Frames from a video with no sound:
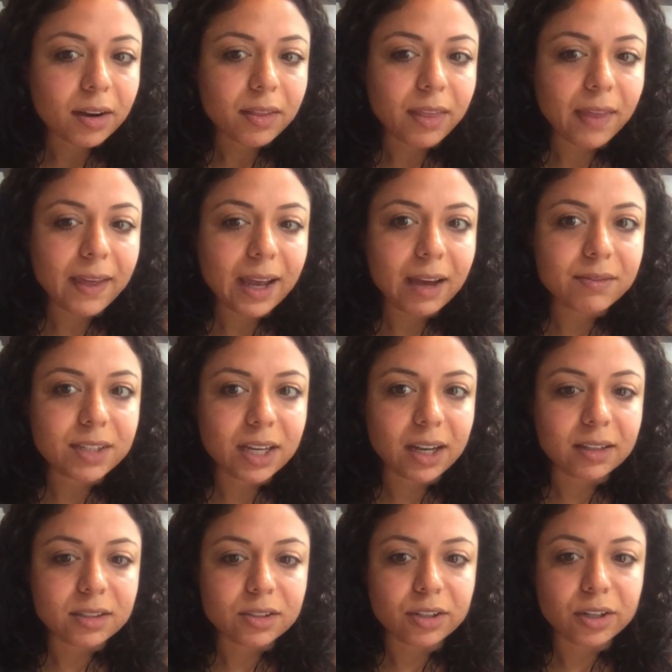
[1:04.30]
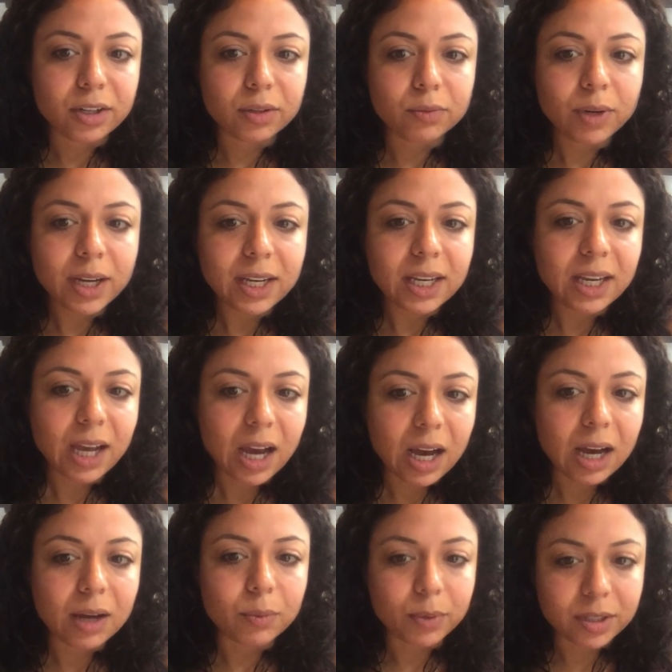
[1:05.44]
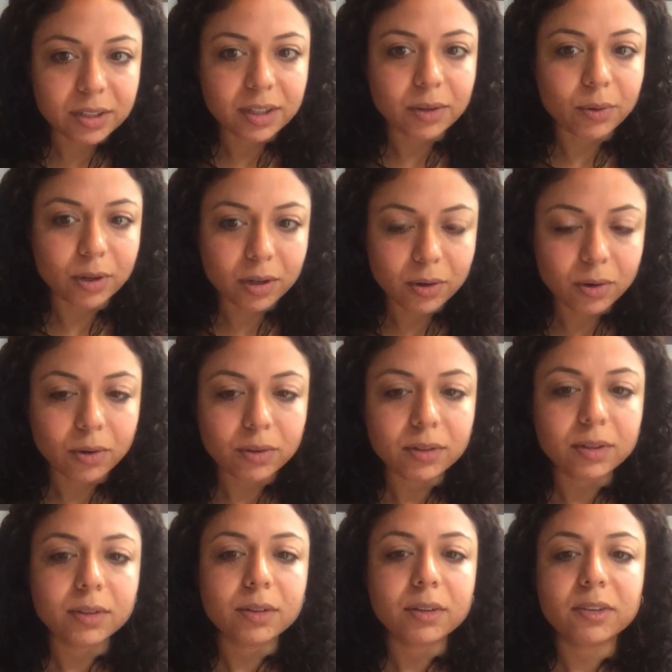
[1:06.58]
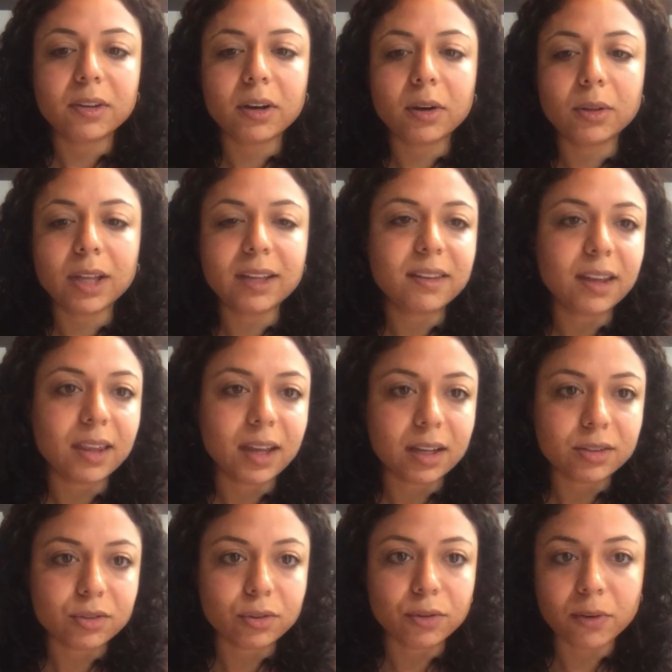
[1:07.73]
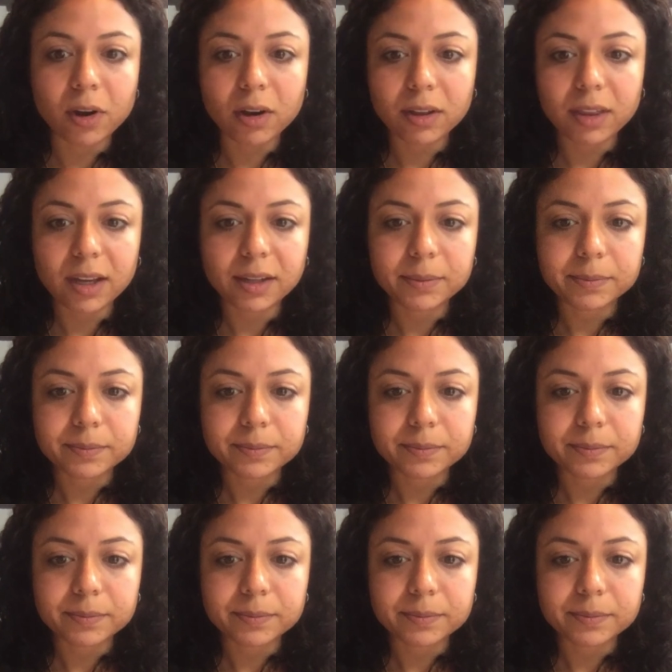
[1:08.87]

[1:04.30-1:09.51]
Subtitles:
Then they have to answer rainy, hot, windy, or cold. So, let's say they answered the wrong thing.